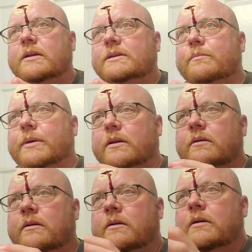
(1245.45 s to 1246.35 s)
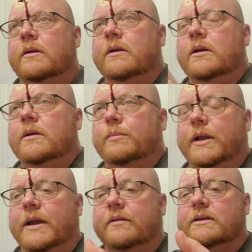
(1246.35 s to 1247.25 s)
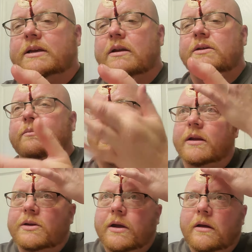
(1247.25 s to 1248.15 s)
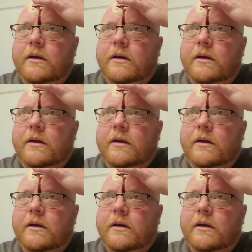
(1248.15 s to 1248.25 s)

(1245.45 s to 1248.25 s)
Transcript: Because I've been playing in the sun too much.